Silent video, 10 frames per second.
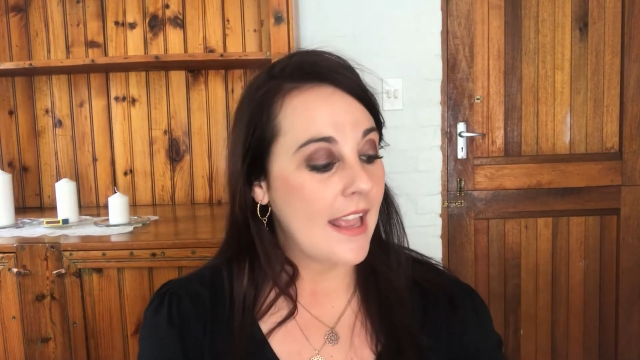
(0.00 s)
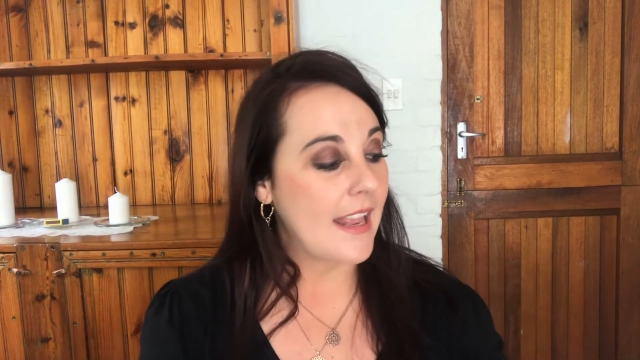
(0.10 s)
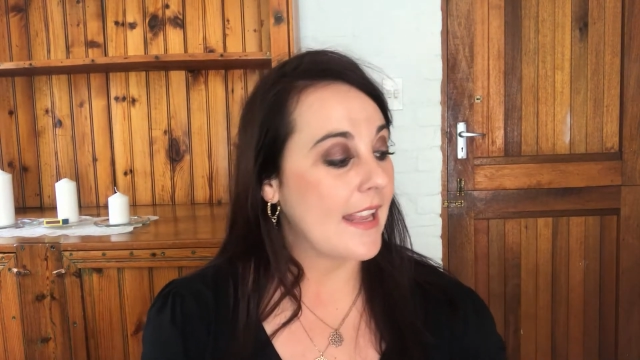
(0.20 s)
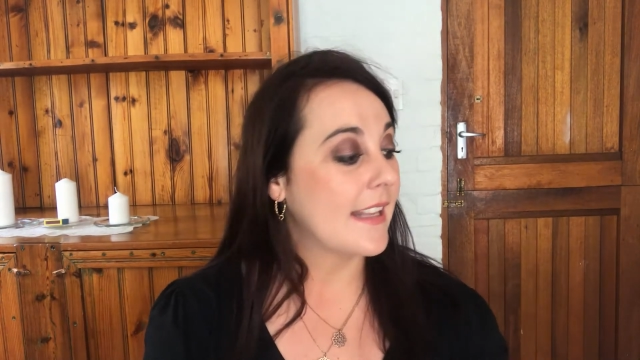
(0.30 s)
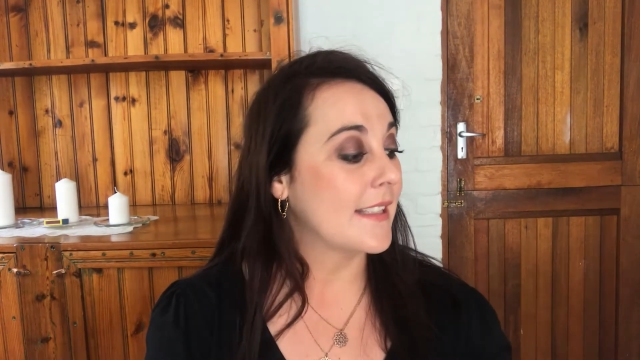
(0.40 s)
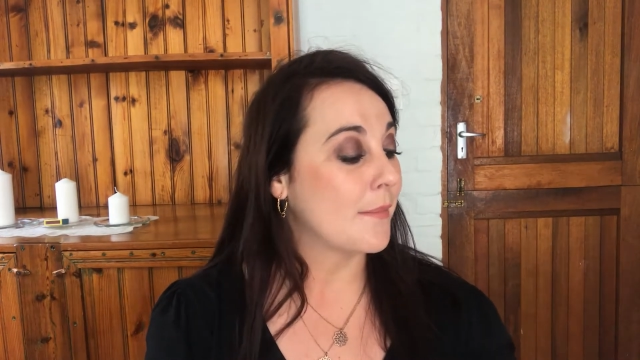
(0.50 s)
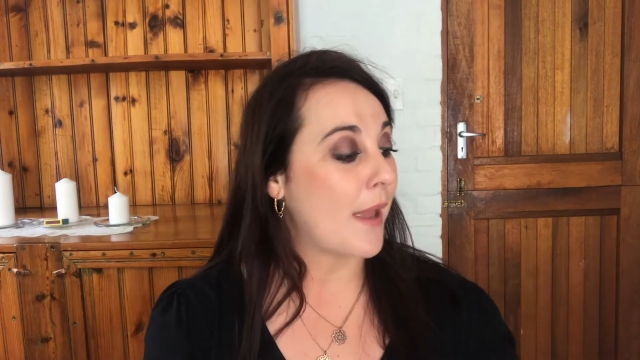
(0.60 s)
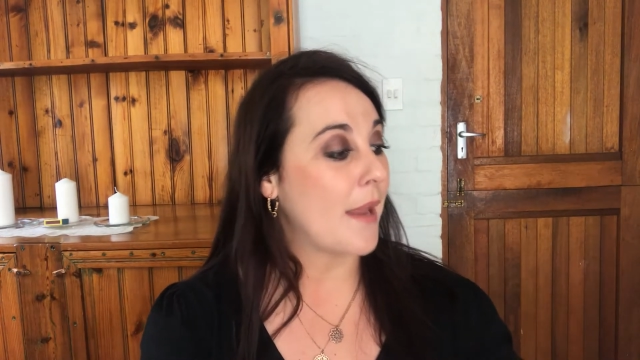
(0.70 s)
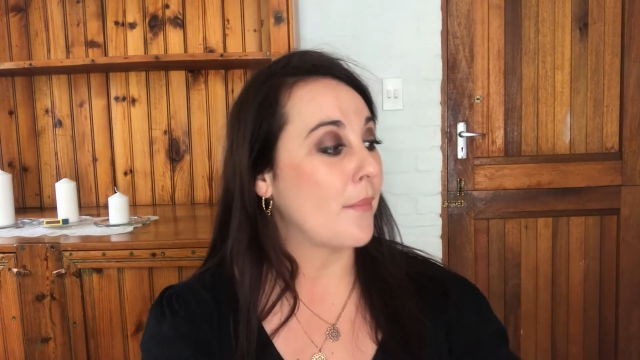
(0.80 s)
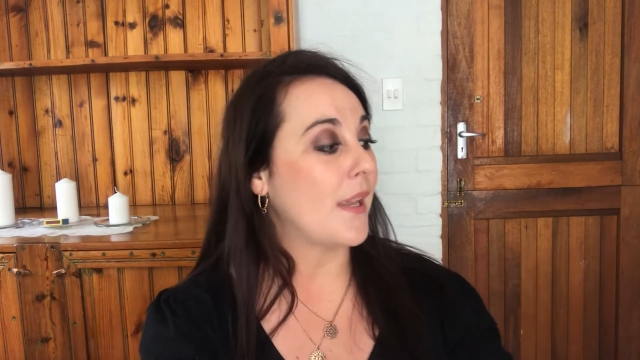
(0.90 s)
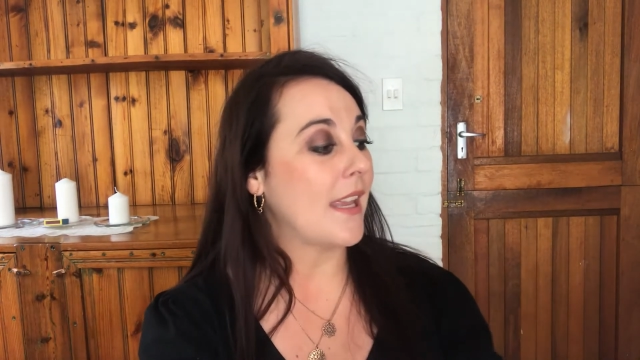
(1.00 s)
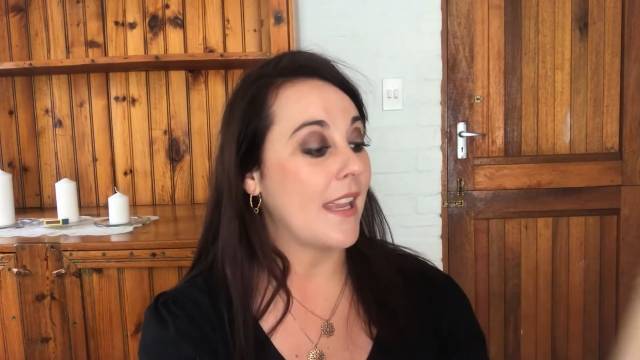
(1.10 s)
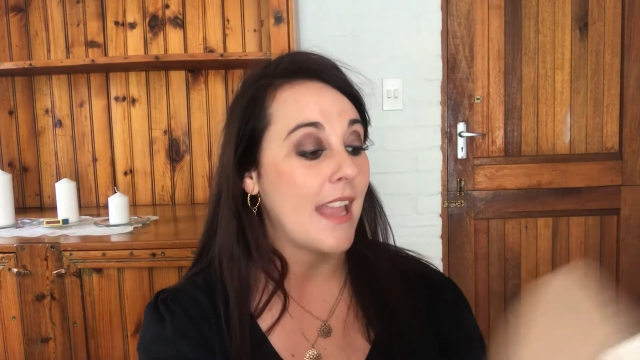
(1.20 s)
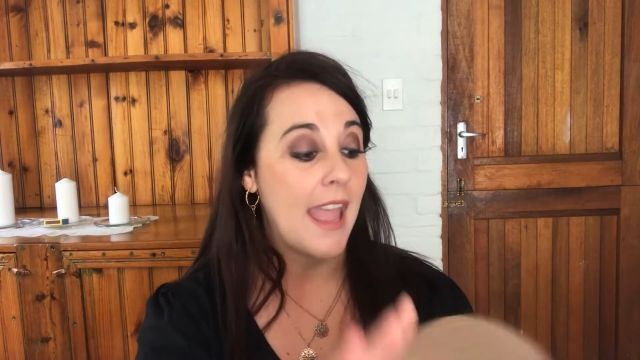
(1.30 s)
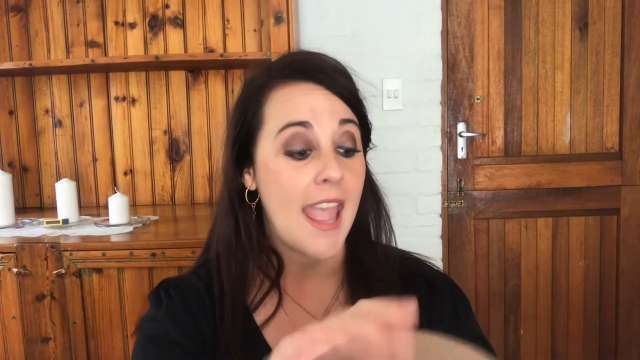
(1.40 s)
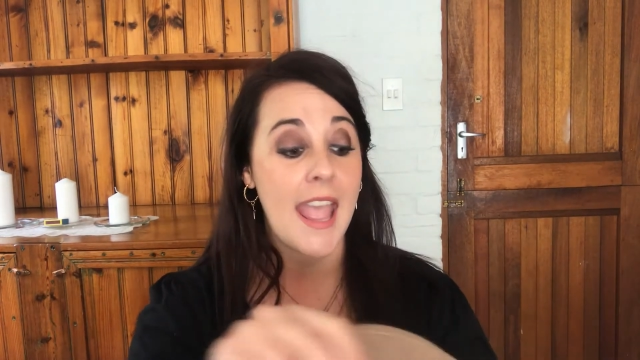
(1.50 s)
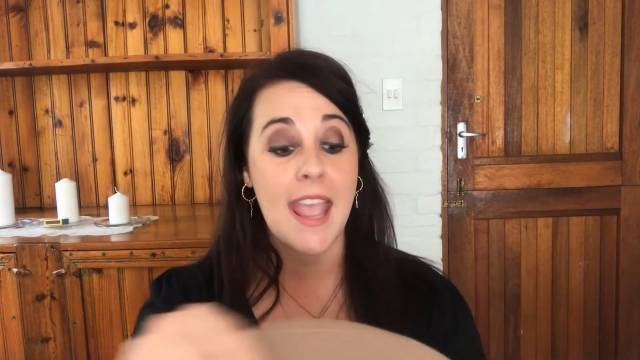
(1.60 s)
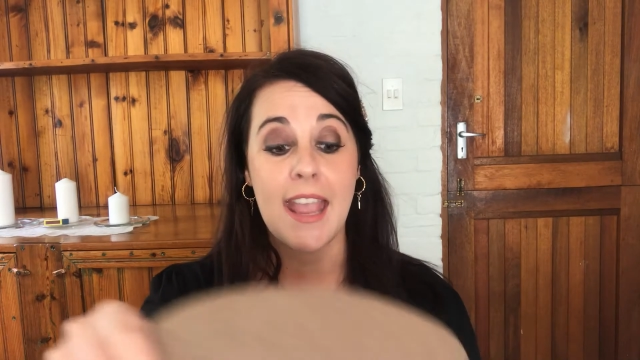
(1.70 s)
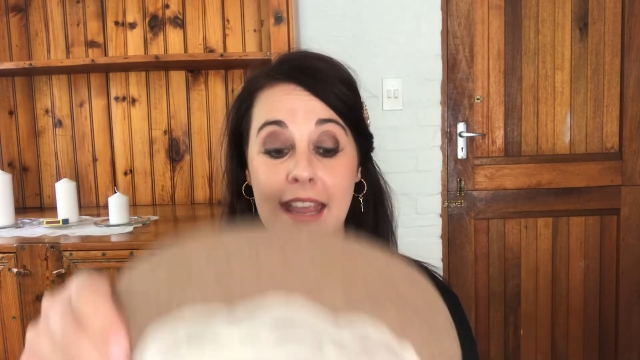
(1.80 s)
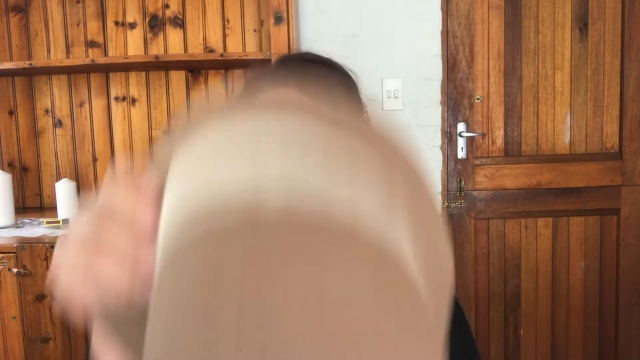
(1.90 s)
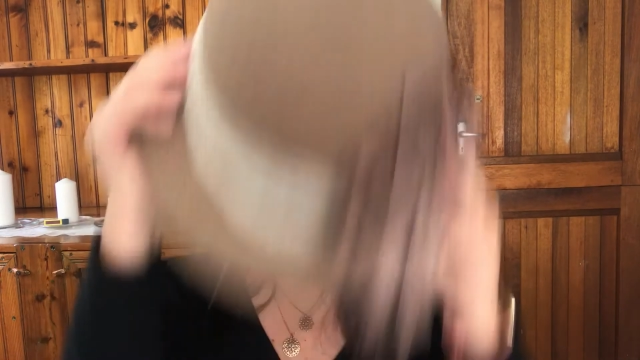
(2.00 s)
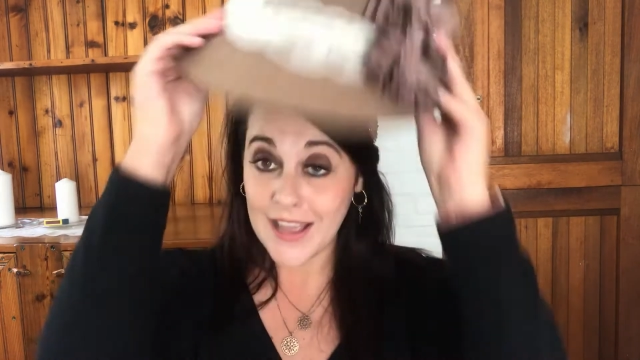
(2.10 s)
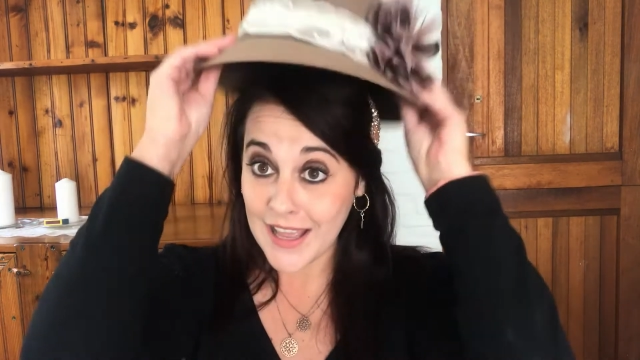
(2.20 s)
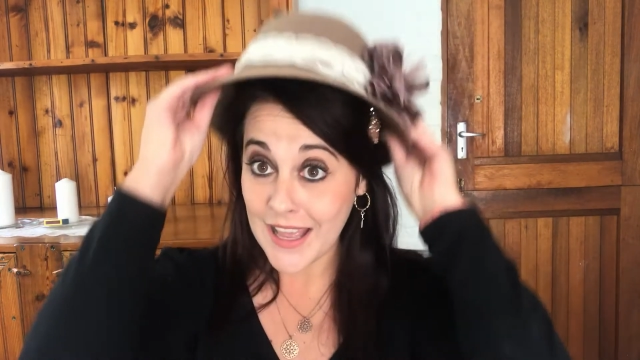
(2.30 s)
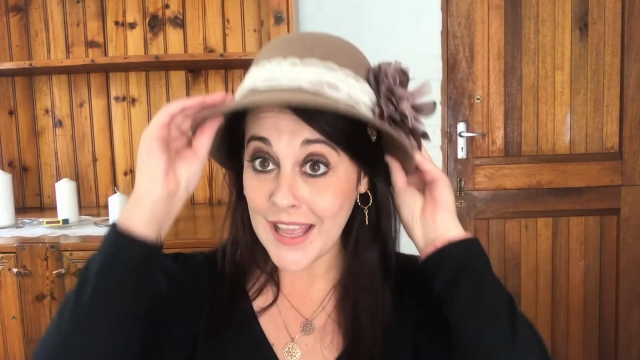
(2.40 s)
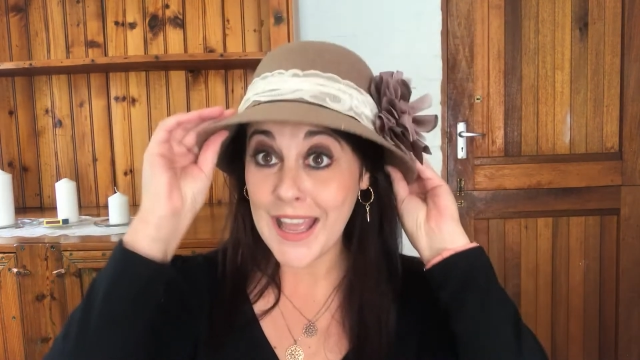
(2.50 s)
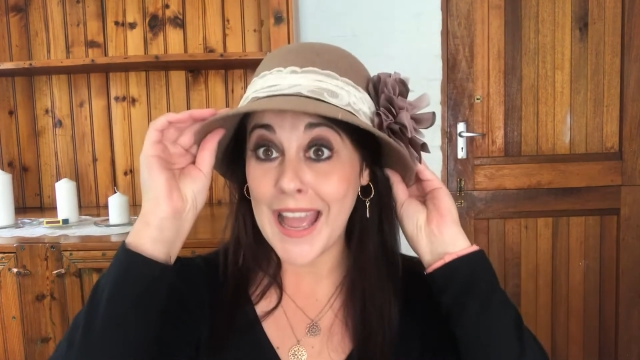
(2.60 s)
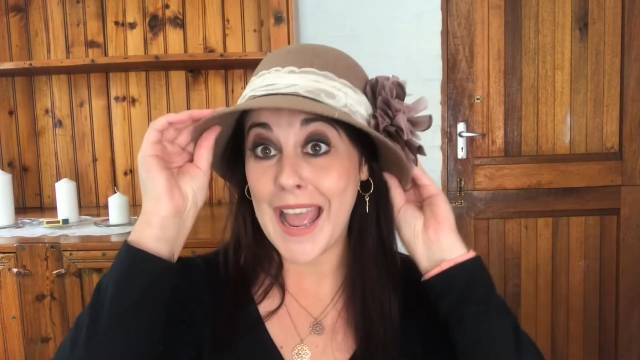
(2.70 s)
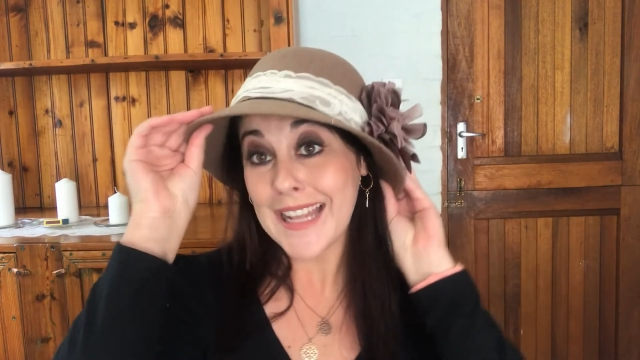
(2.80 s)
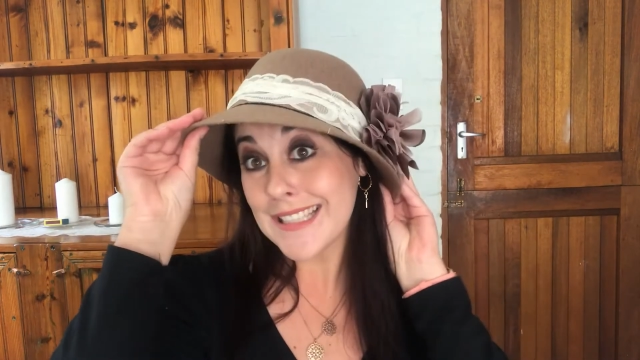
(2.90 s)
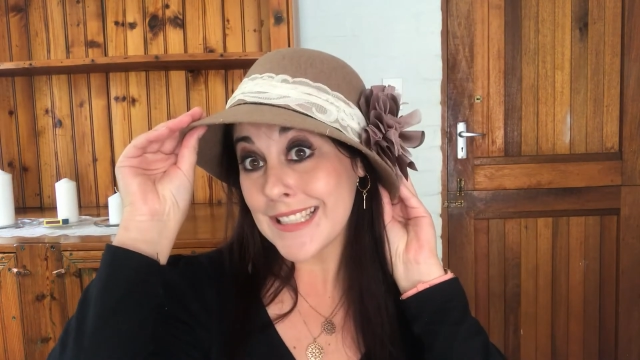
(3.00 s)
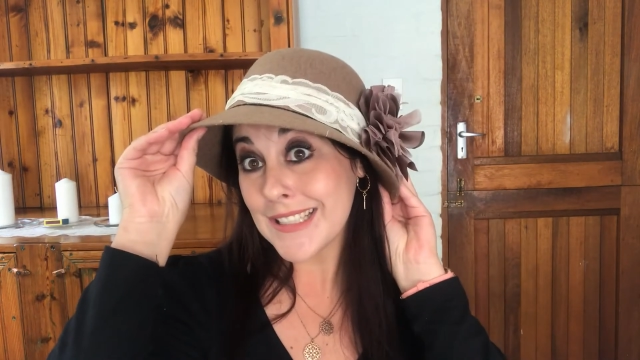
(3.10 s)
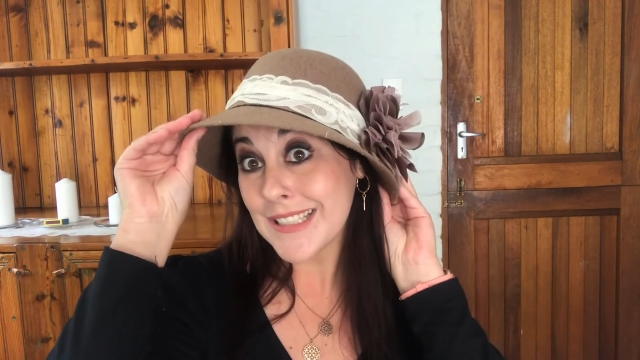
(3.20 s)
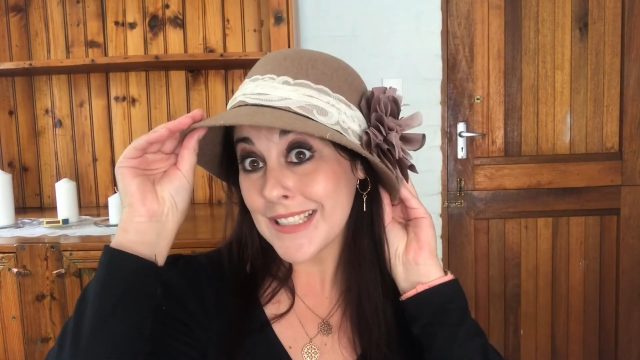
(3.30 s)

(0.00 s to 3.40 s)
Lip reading: is maybe a hat.